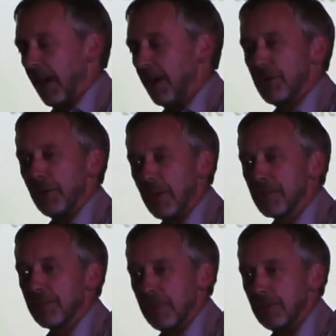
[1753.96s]
how do you
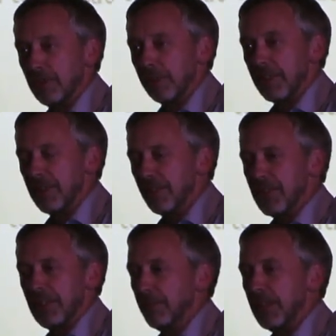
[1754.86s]
ask people? It's not
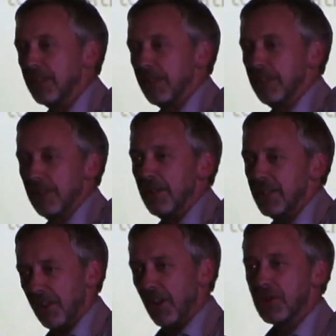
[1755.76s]
something you can do.
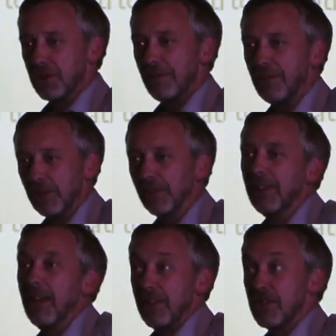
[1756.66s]
It's not a
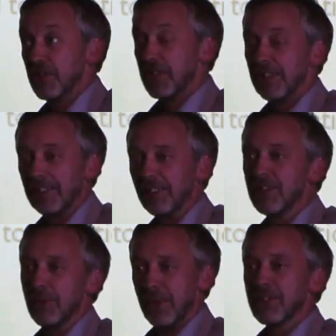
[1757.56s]
trivial skill
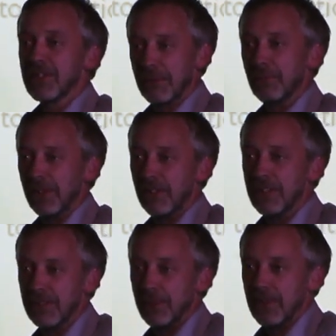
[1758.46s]
to ask somebody
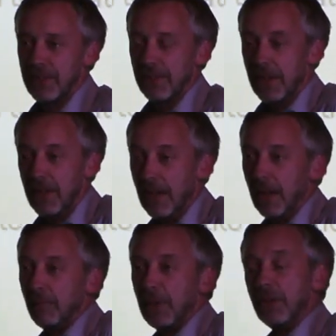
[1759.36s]
this question.
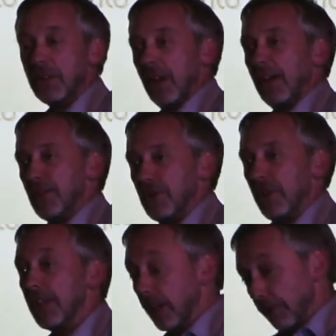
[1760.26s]
But you can
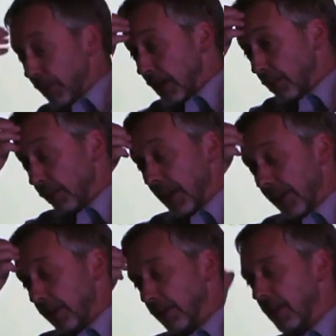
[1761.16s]
train up people,
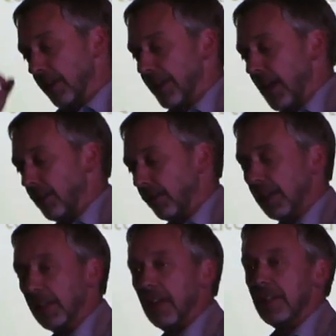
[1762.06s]
and there are now
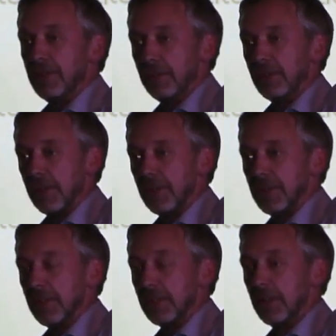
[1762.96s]
liaison
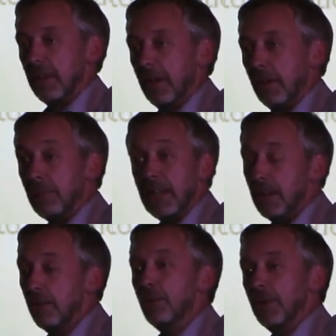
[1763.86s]
nurses,
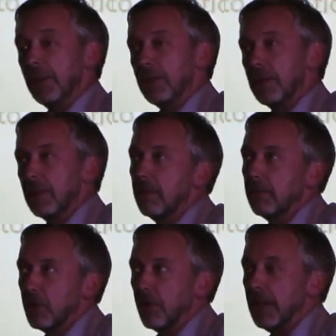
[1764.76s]
many who were
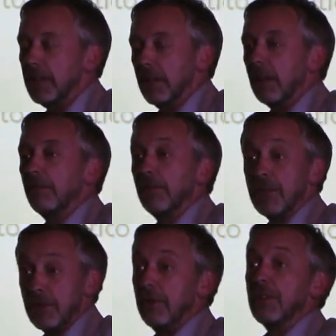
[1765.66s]
trained up for
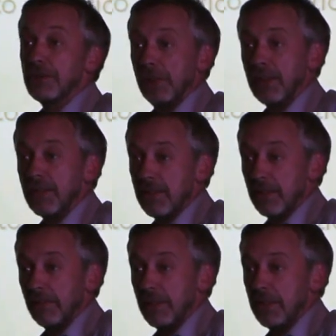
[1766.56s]
the transplant
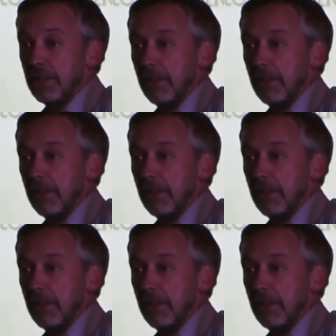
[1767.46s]
service,